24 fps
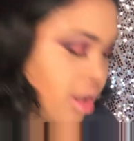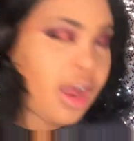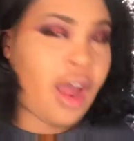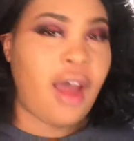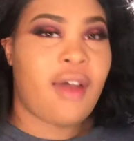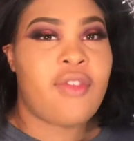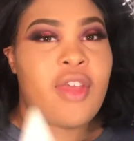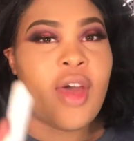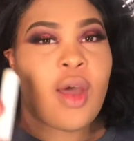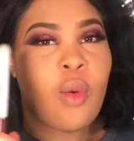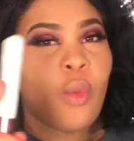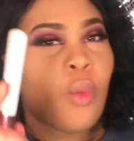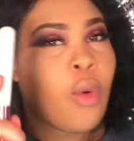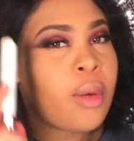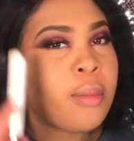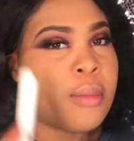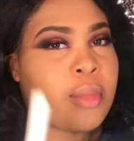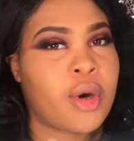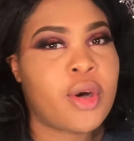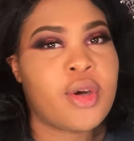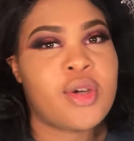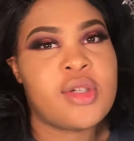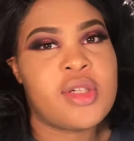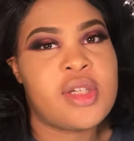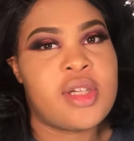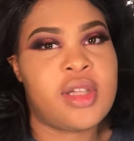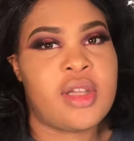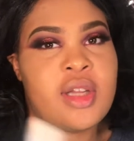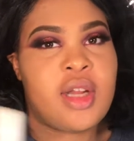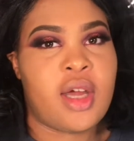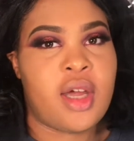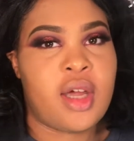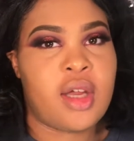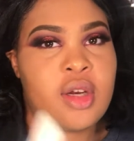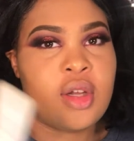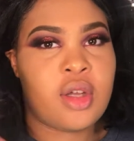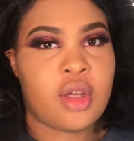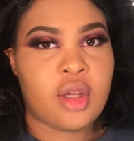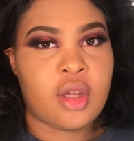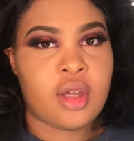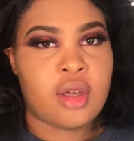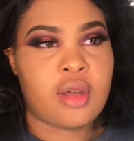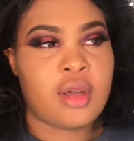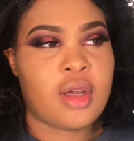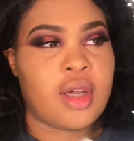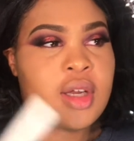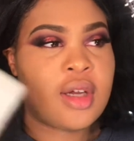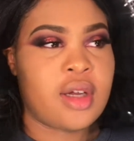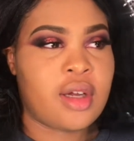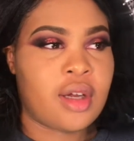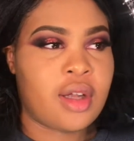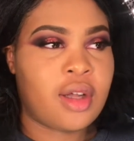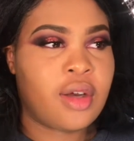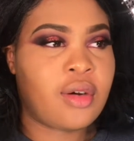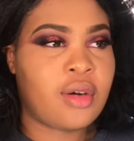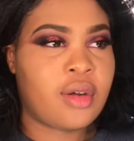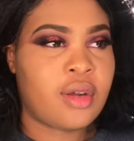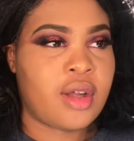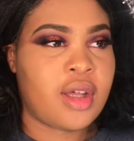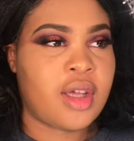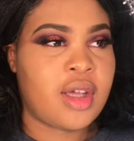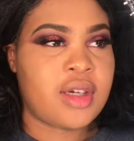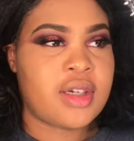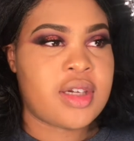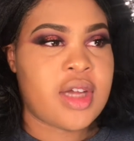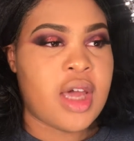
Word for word: have that one person that can literally